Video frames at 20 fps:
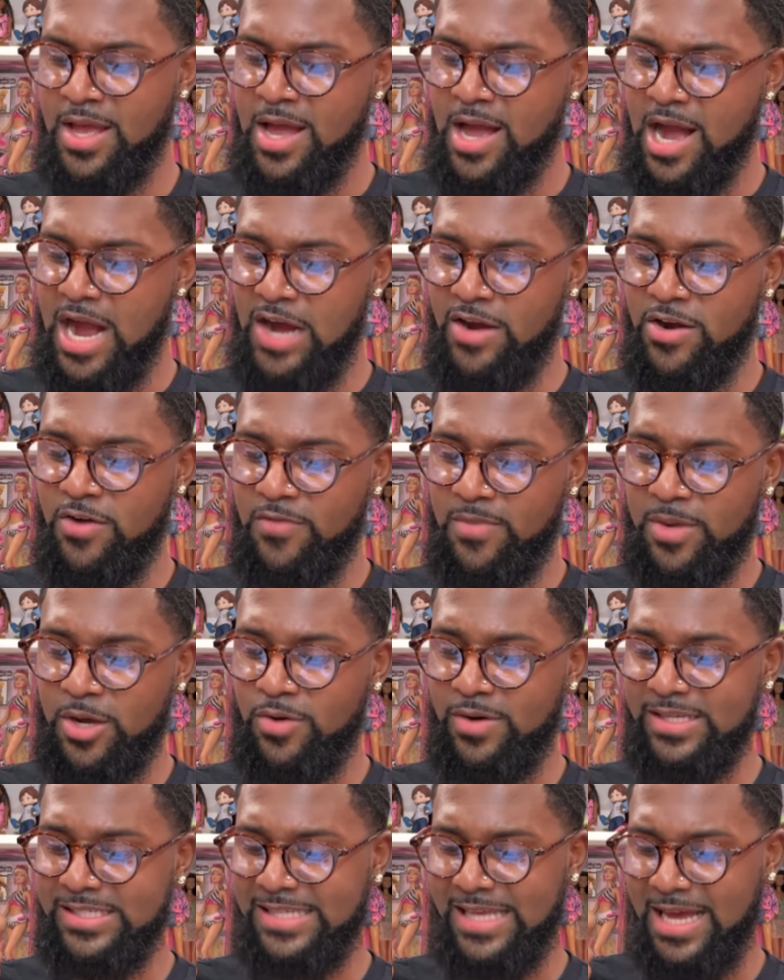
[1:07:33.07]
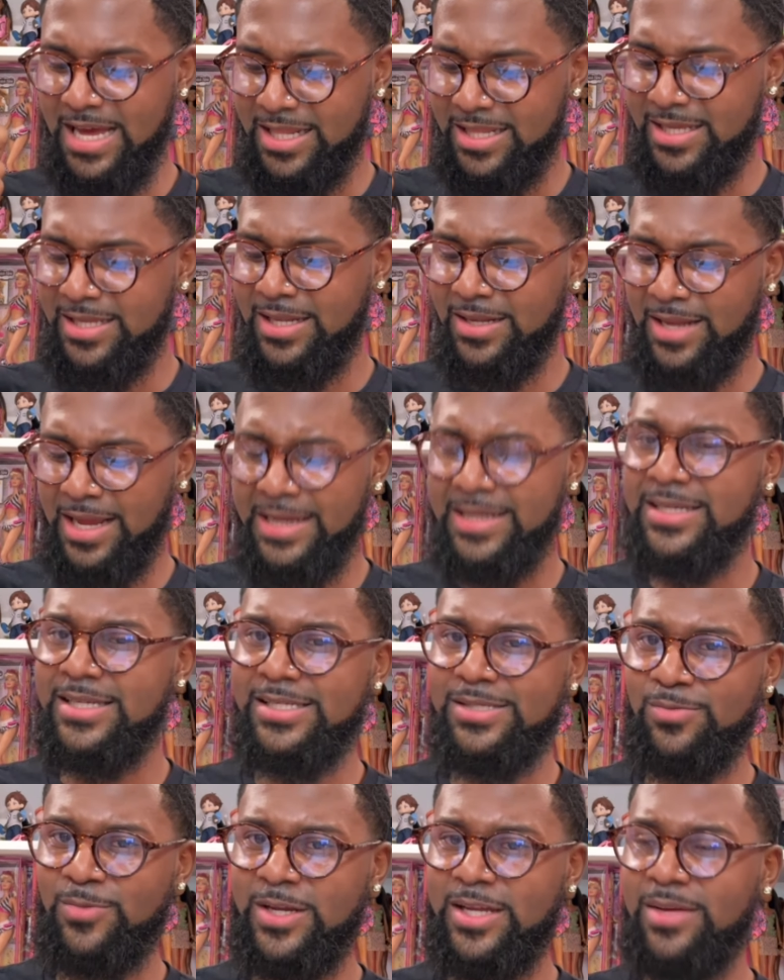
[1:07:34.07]
I don't know if I'm gonna go exactly like
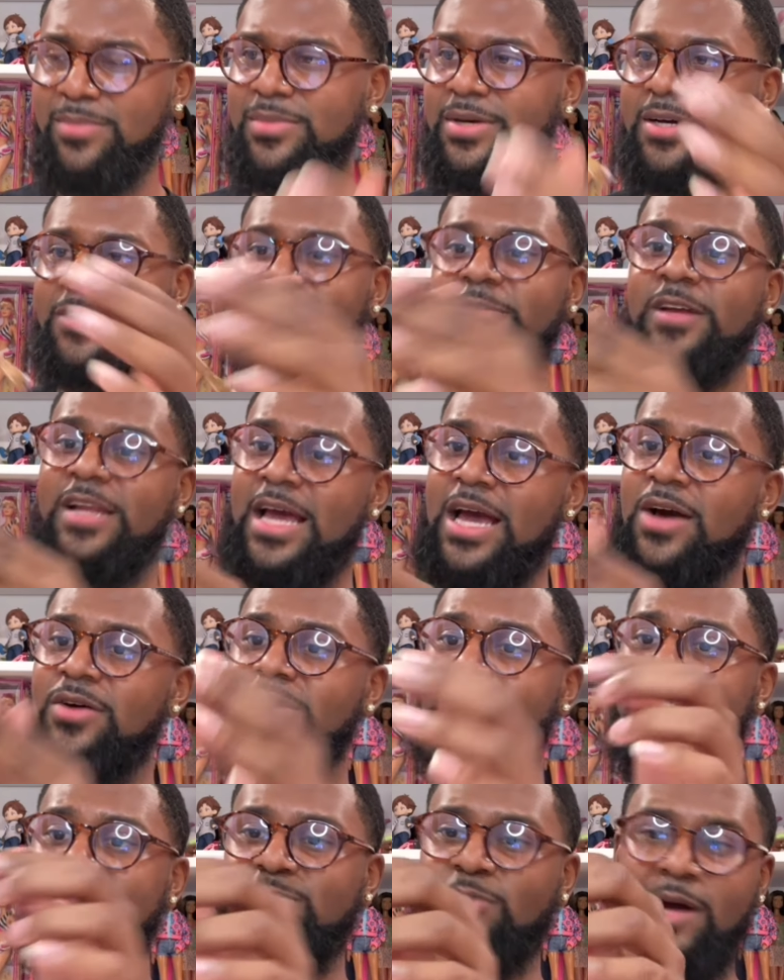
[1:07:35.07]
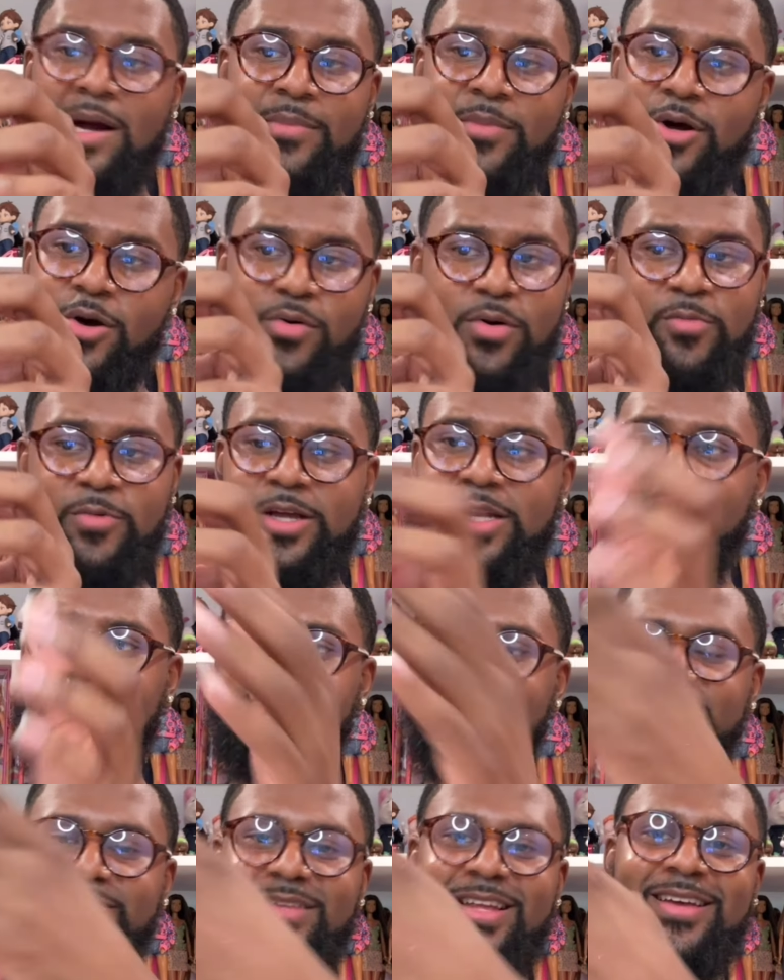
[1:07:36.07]
this with it, but for now, this is where I'm going with
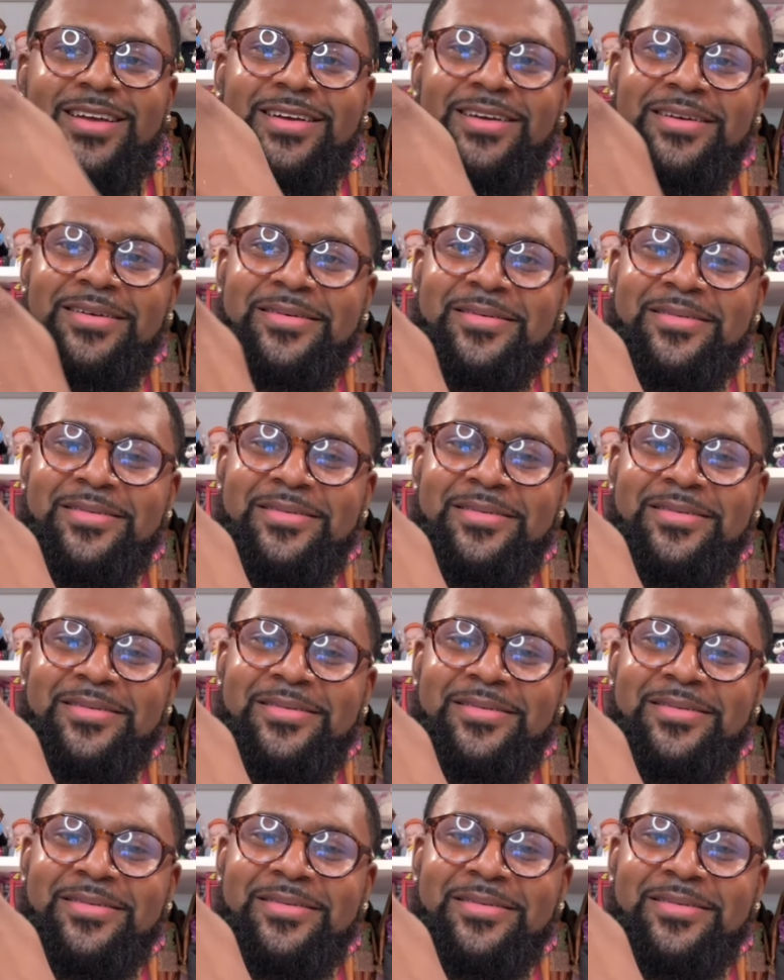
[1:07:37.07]
it.